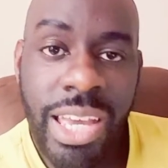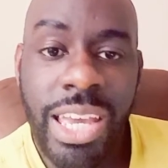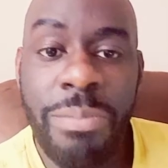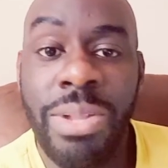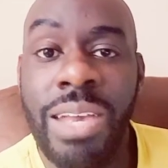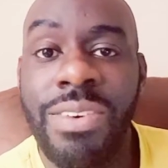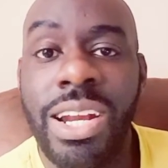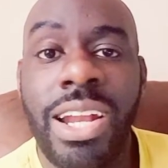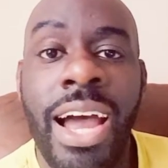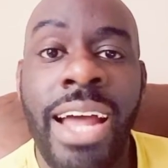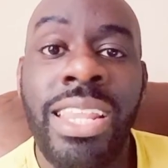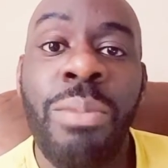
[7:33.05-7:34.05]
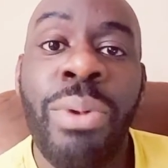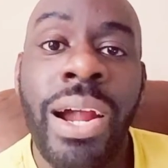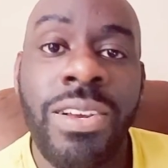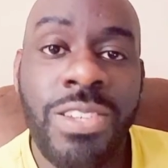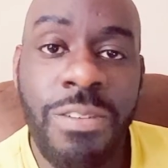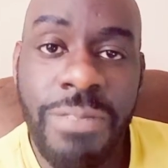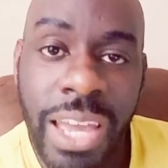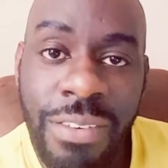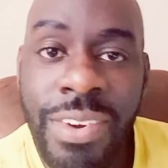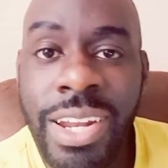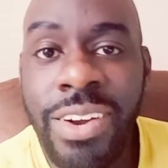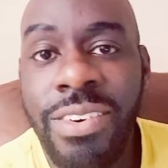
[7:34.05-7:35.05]
Believe it or not, the Browns are
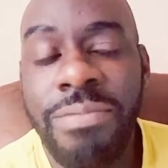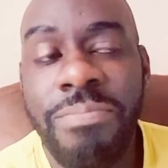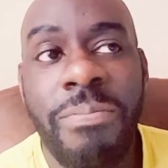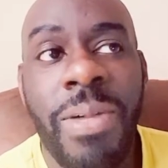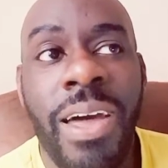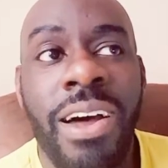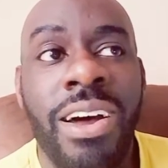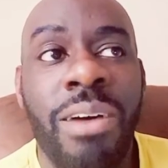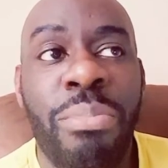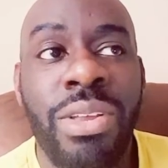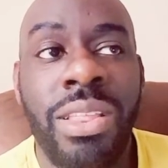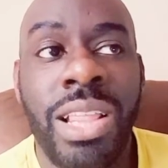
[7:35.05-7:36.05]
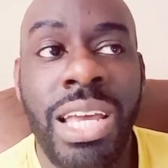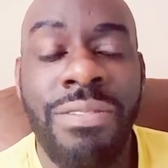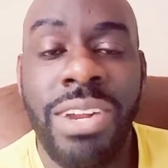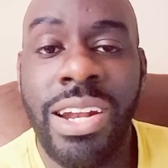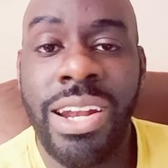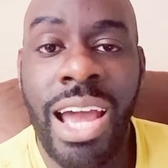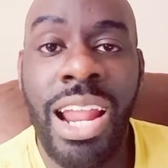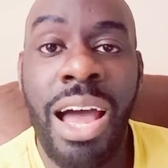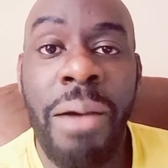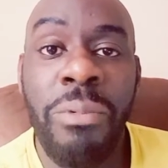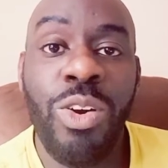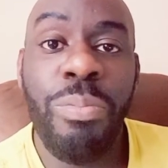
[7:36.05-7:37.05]
favored. Believe it or not,
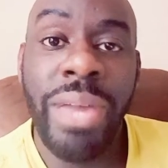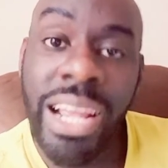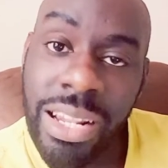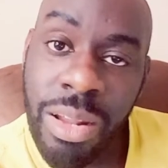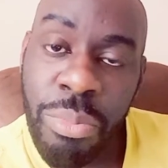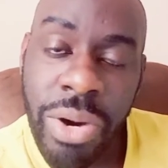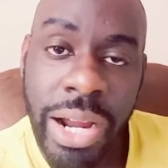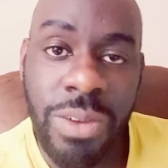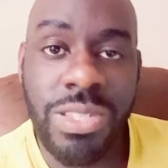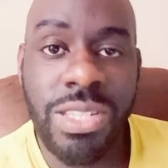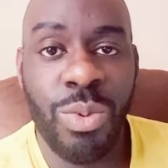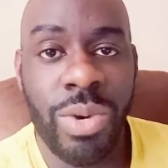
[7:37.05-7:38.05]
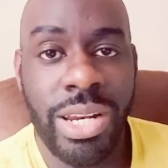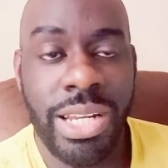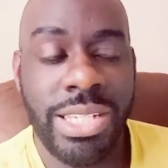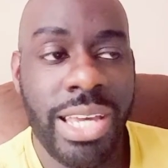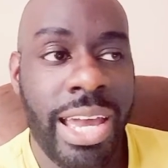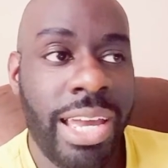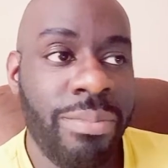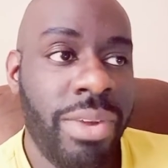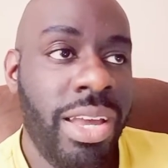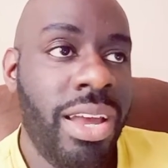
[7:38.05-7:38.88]
I'm going to pick the Browns to win this game.